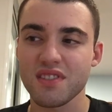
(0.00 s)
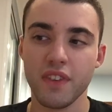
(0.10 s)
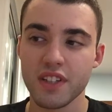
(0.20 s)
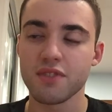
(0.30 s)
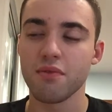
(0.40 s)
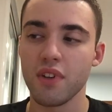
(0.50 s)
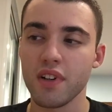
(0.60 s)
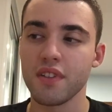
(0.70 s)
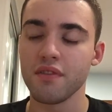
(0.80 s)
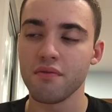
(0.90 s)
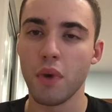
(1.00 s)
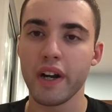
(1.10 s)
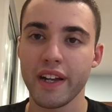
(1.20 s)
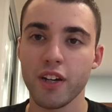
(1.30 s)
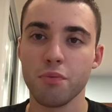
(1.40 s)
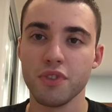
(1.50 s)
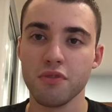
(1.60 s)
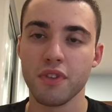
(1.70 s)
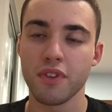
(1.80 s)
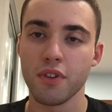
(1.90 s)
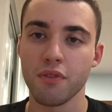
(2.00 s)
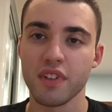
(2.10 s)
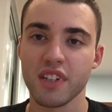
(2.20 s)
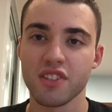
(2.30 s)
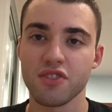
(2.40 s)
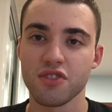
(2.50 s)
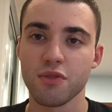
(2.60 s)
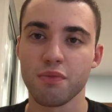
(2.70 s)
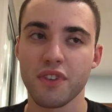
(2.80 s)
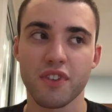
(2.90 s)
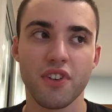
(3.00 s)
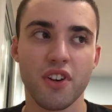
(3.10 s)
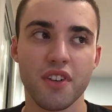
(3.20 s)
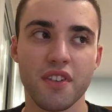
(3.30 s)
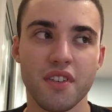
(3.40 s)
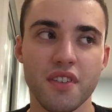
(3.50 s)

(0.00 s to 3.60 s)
This one might help you with your relationship with God.